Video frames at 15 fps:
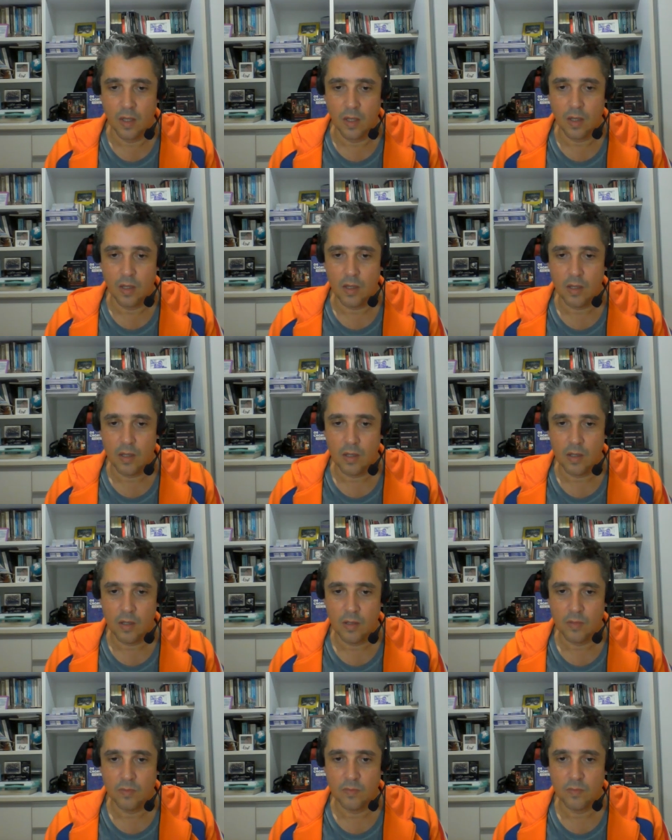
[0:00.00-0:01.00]

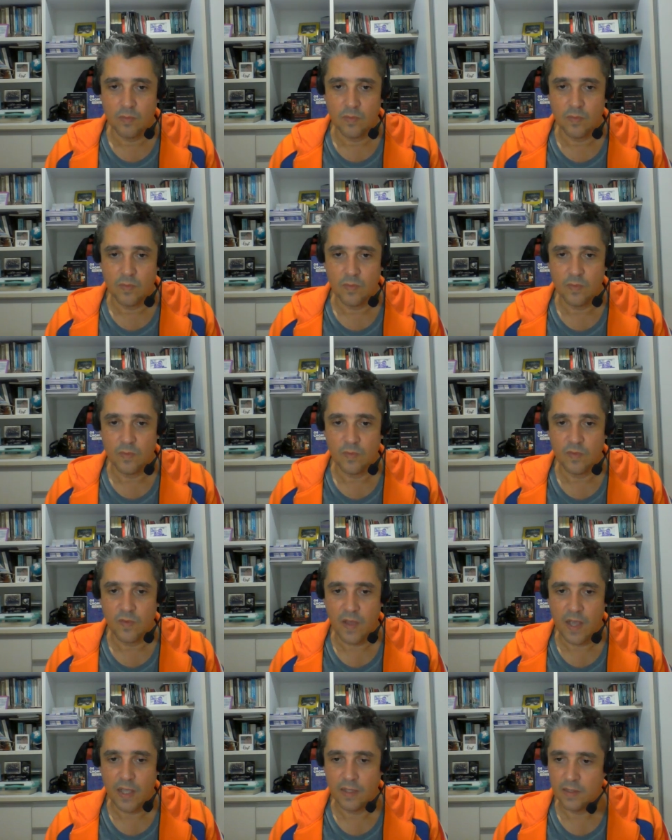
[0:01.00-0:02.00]
Um,
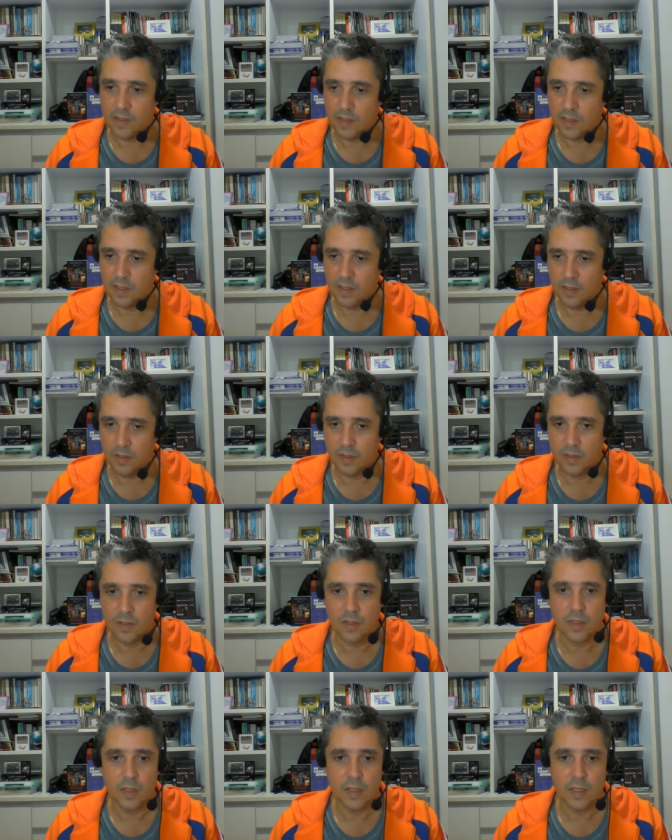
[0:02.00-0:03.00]
finally,
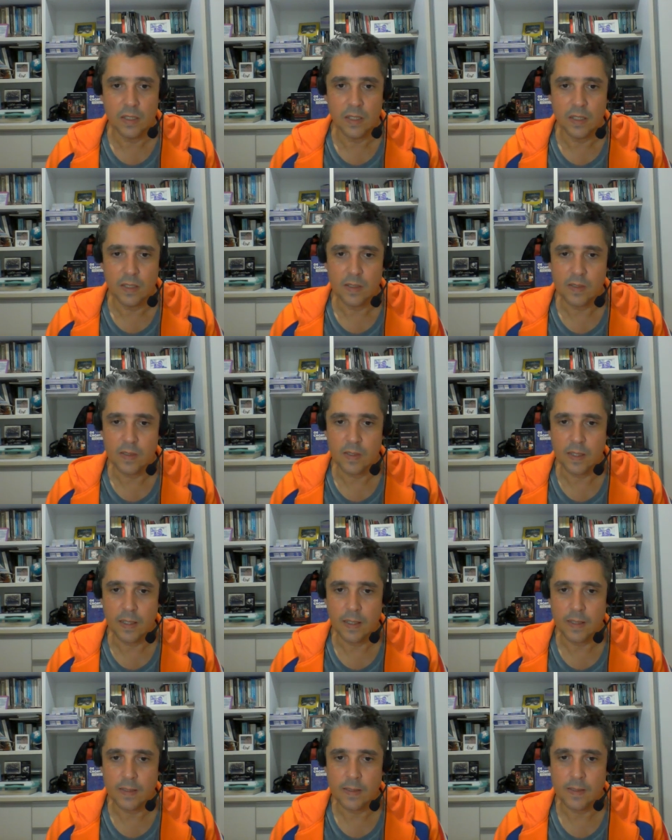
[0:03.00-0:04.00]
he
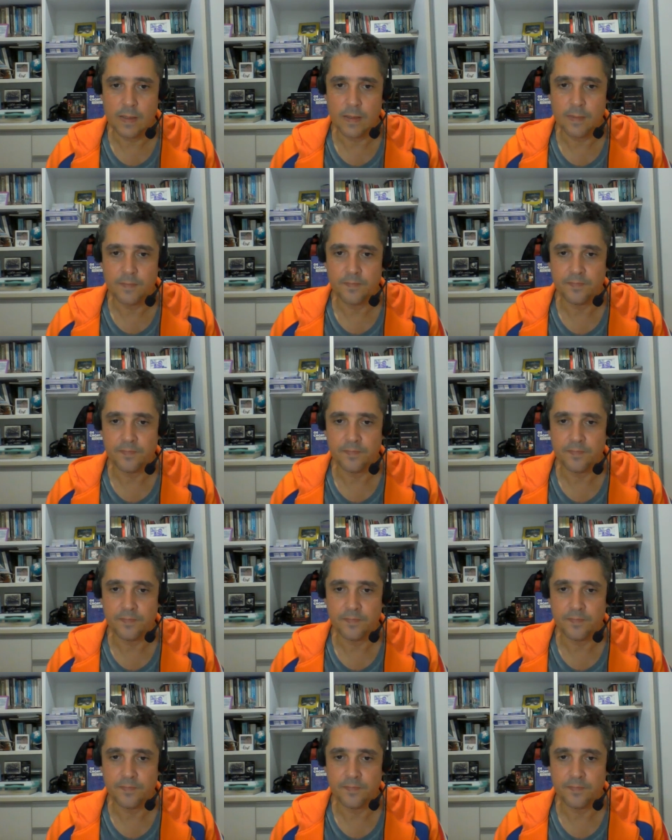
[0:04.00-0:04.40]
says,